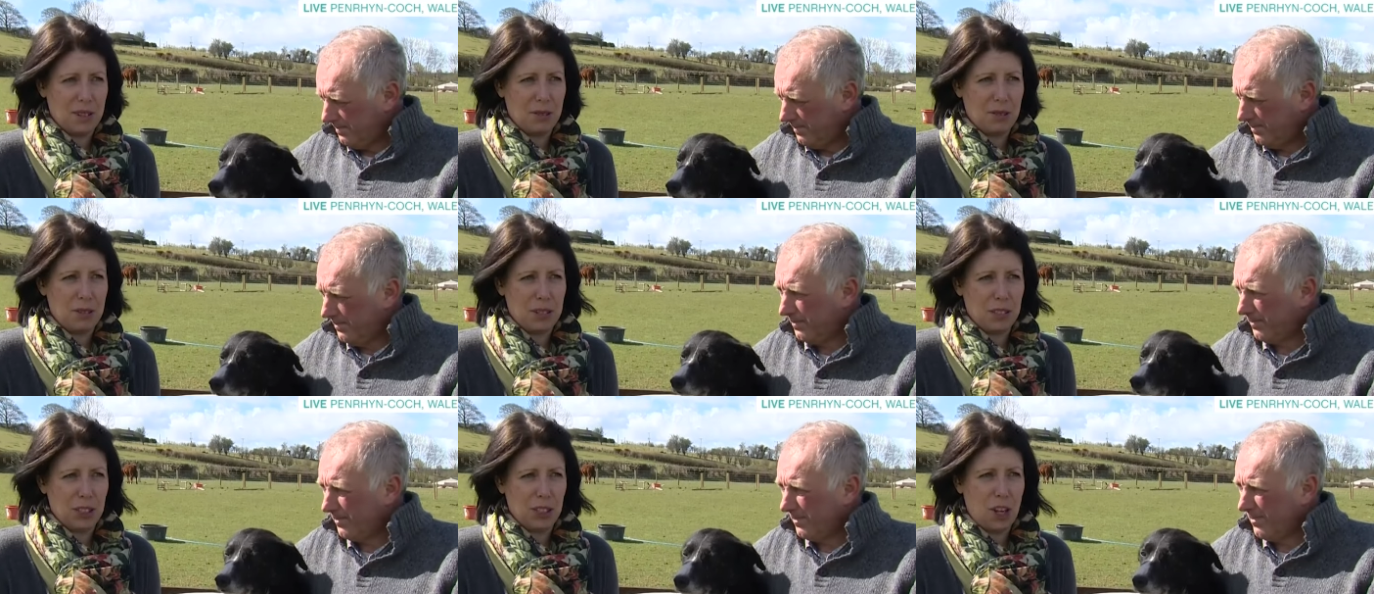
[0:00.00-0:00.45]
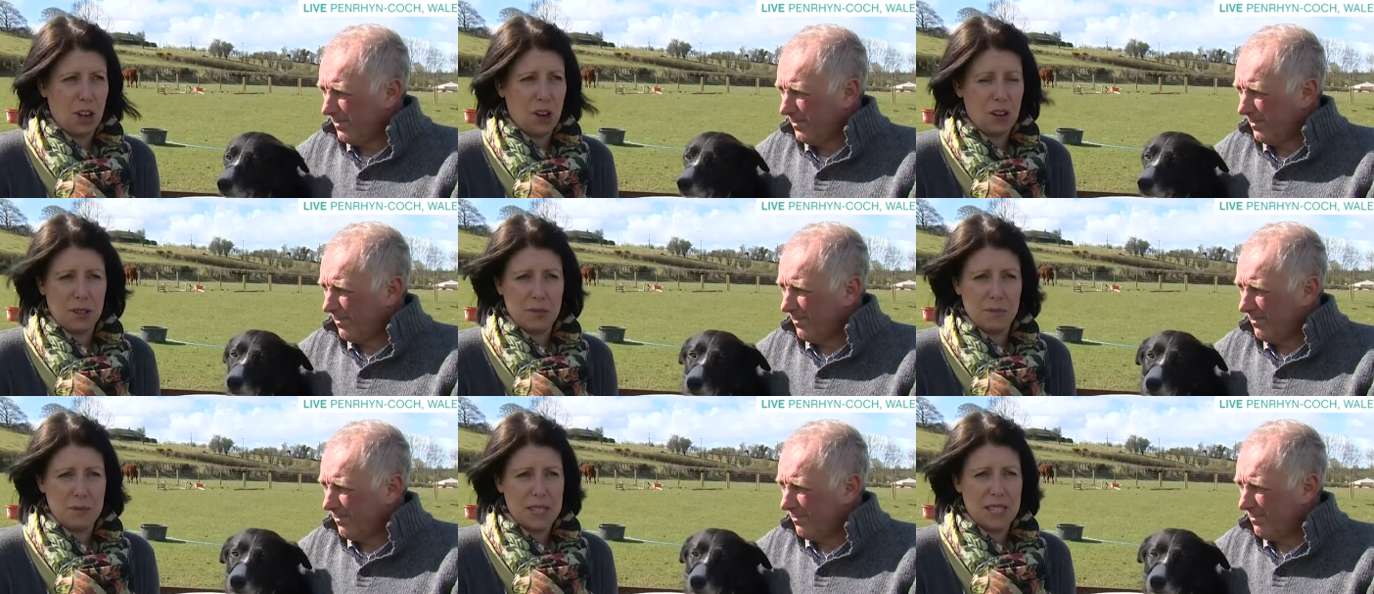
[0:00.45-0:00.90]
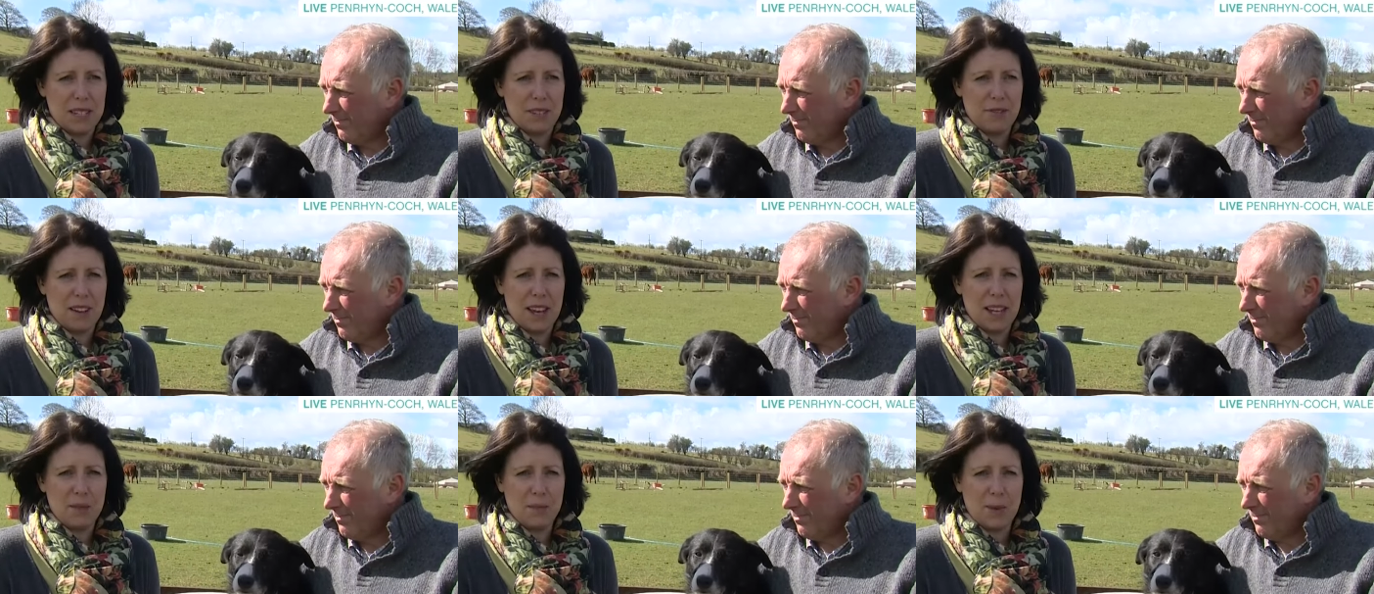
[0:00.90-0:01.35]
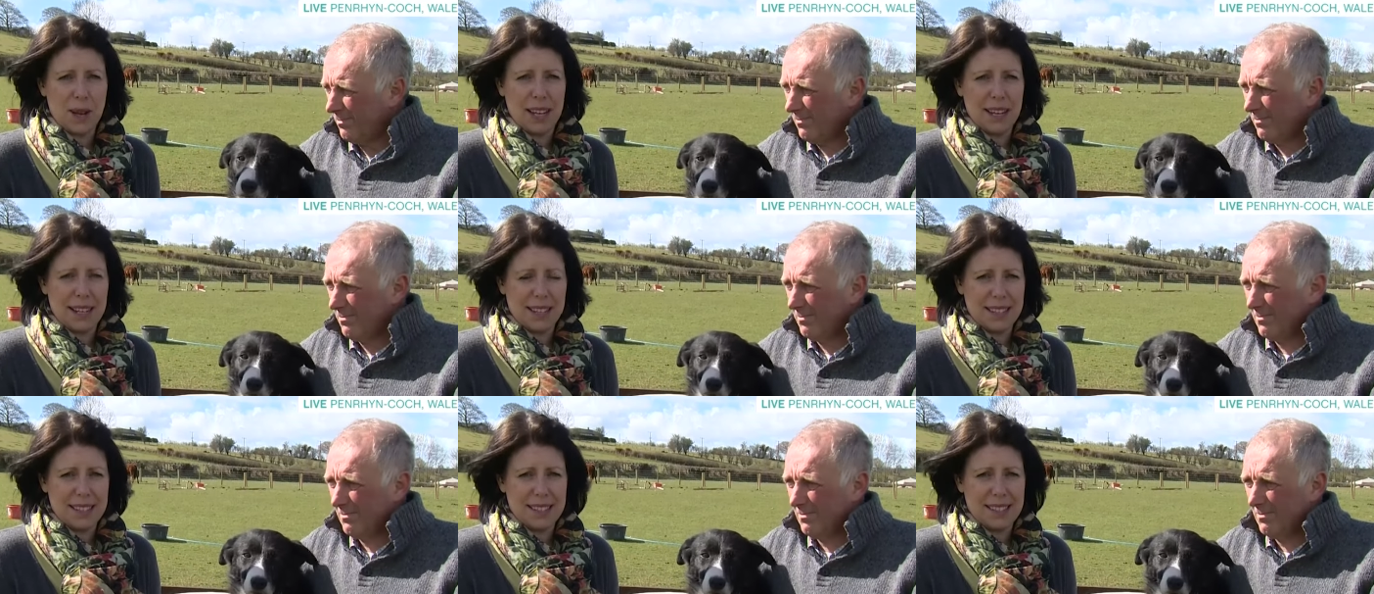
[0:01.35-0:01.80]
Speaker 1: Total shock, mystified by
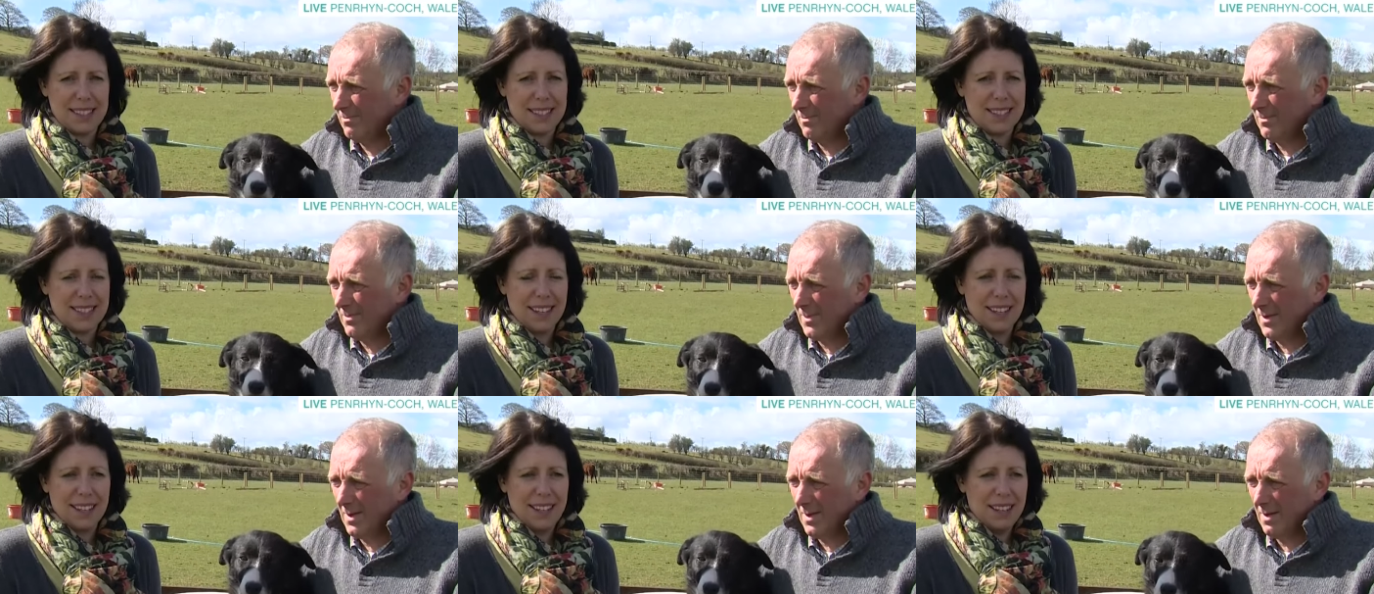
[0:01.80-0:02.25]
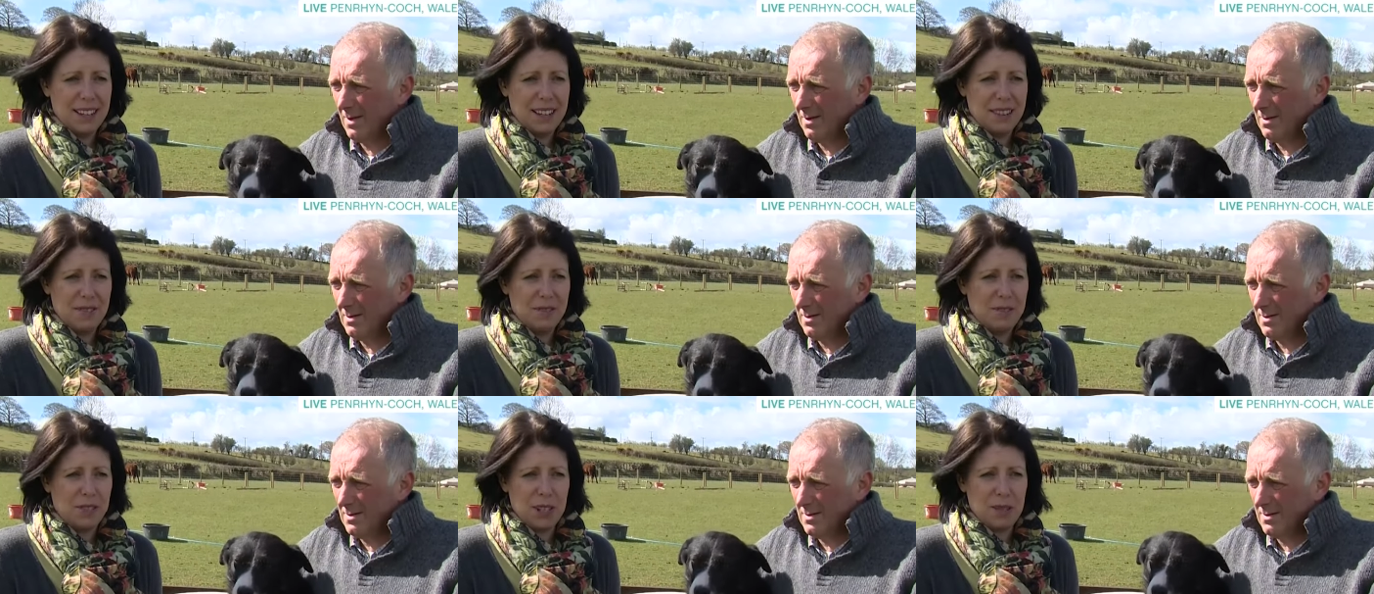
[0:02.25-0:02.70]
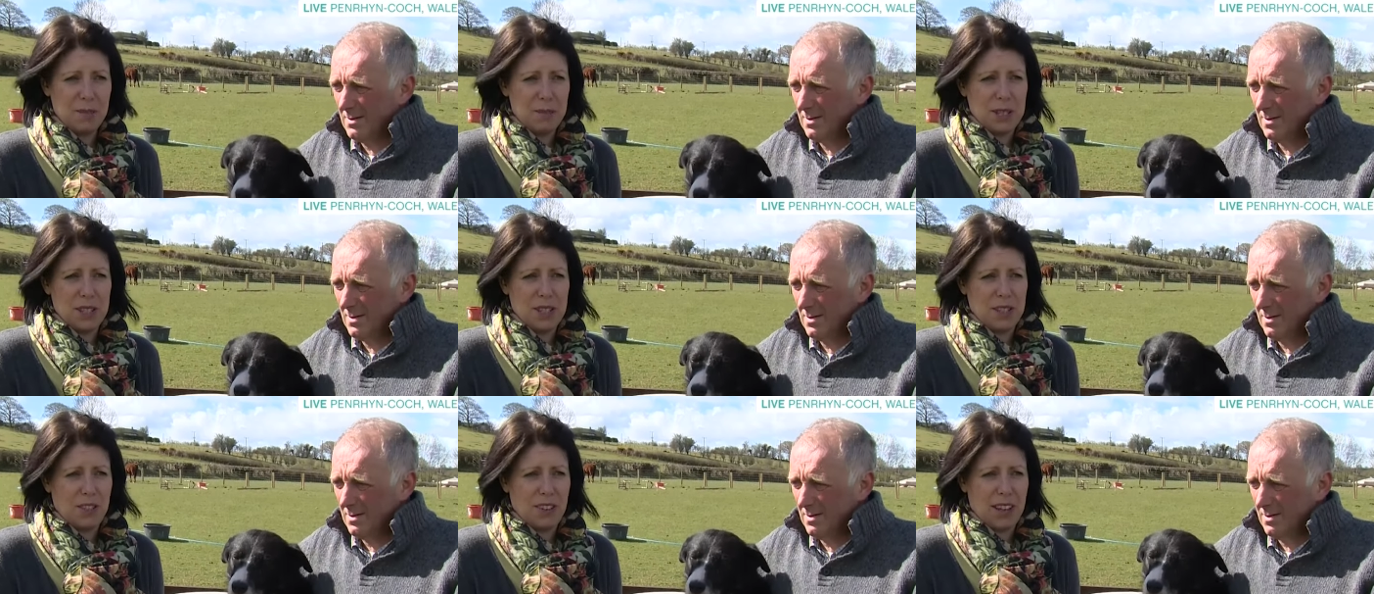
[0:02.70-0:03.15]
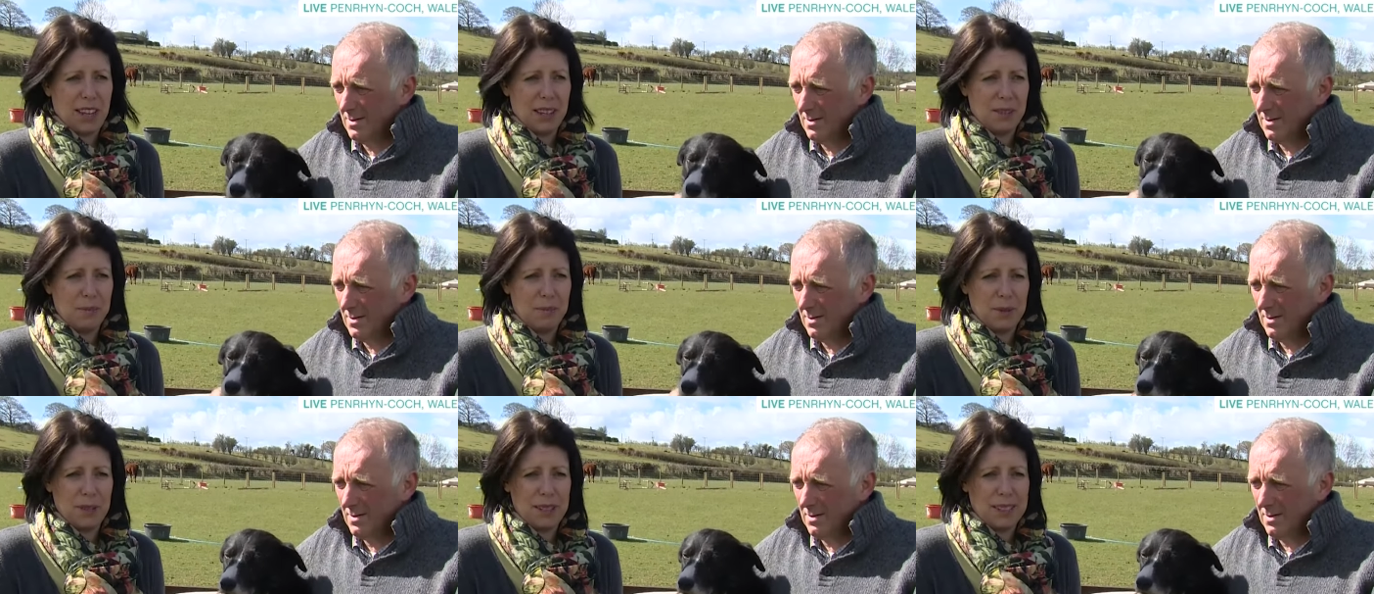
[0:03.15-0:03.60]
it. Real
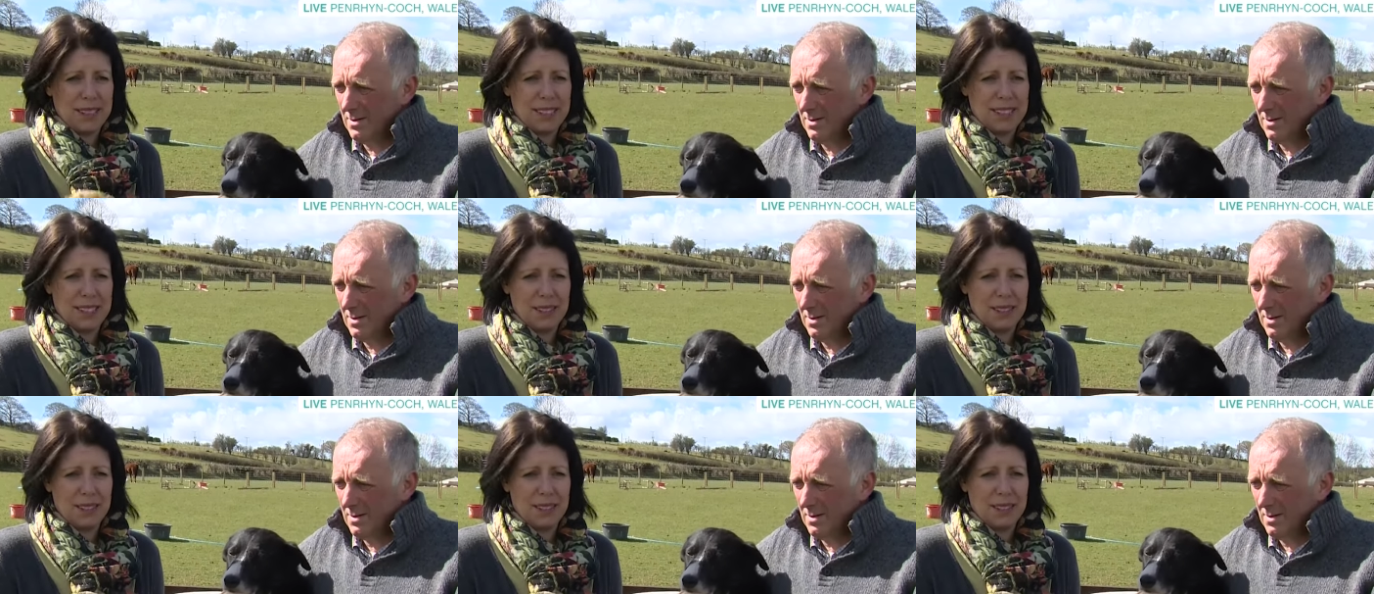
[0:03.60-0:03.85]
mystery. What but, was